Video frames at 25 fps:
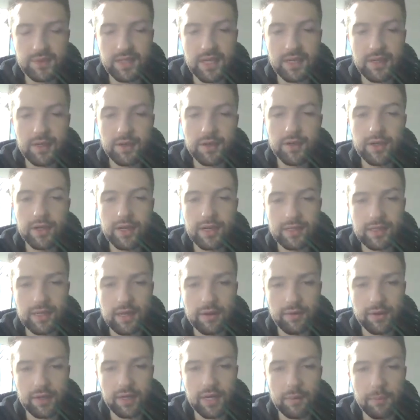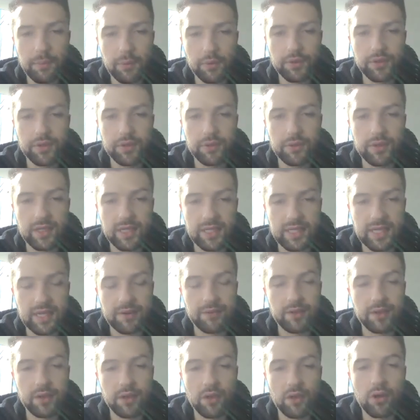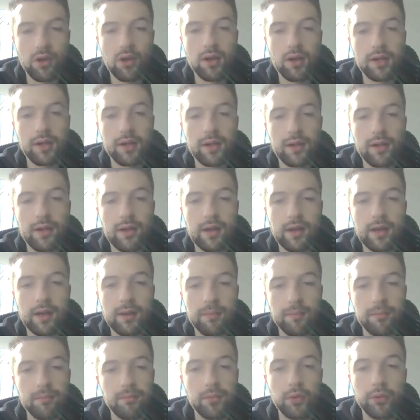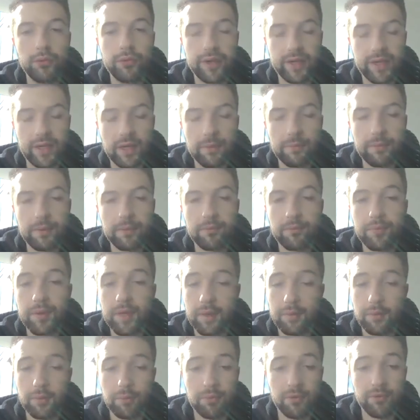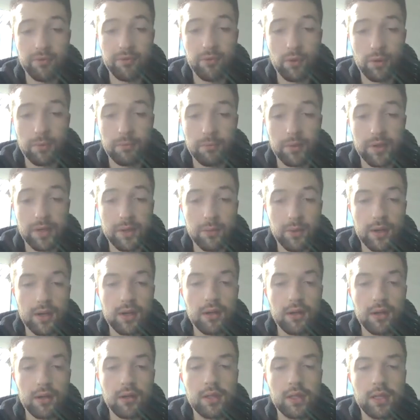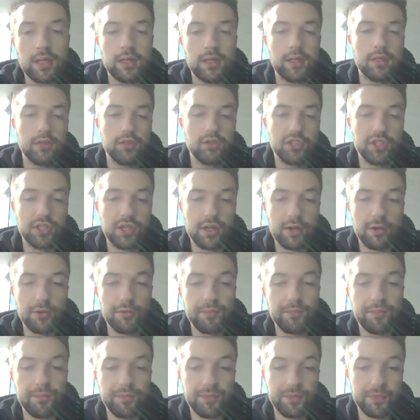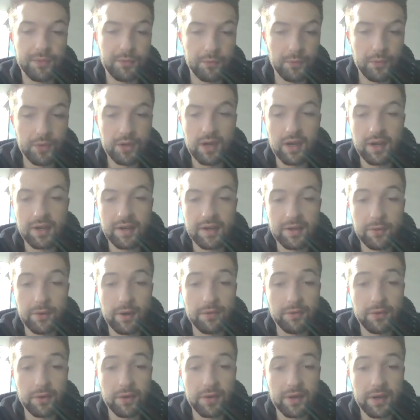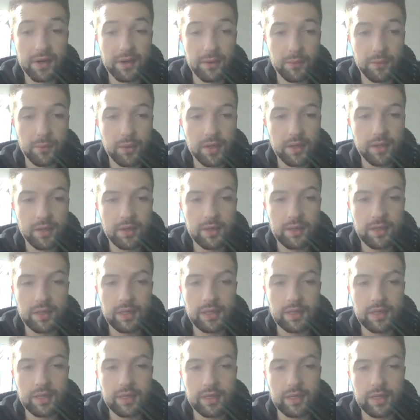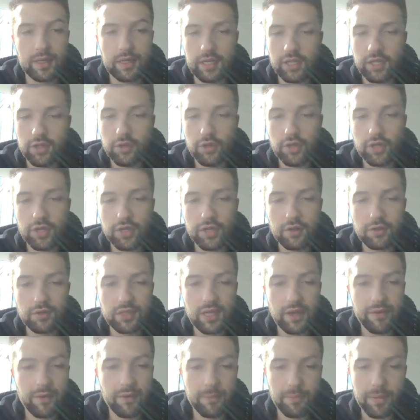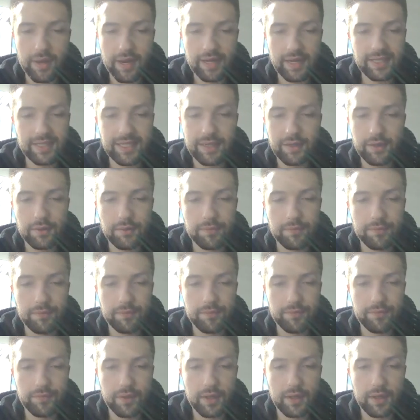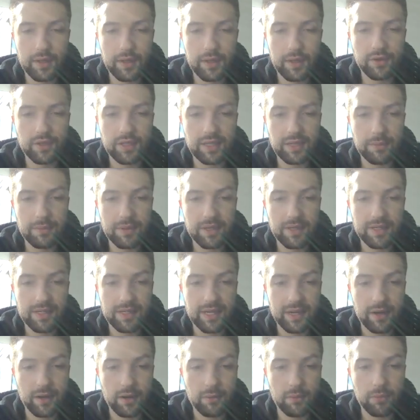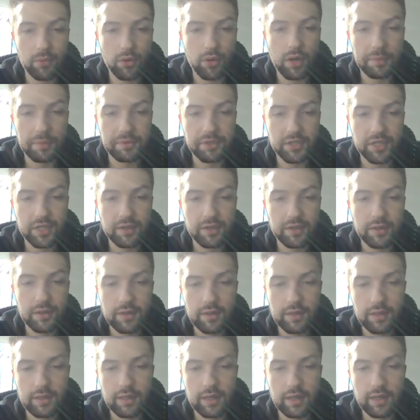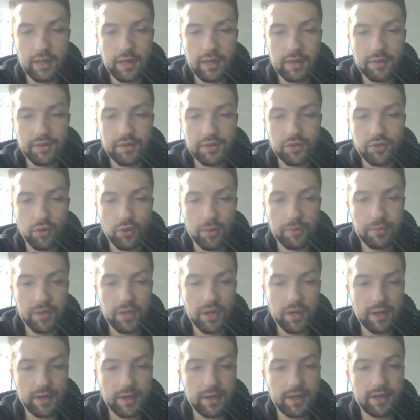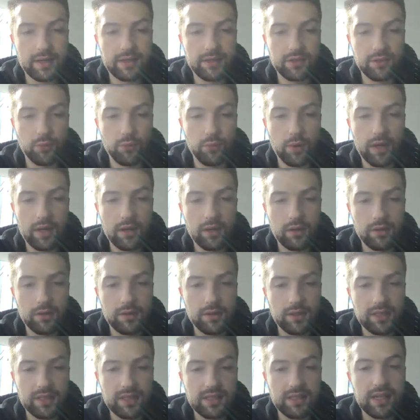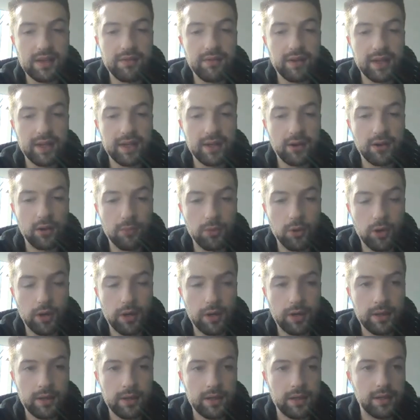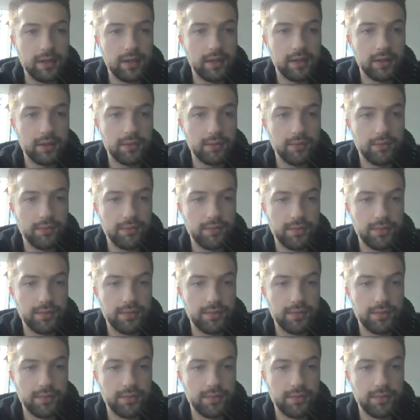I know you guys have a couple of dudes like David Long um, moving up and being able to perform pretty well. So we're not going to go after another one. You could go Sevyn Banks here. I don't think that'd be a terrible option. Uh, Storm Duck as well. Stephen Gilmore. You know,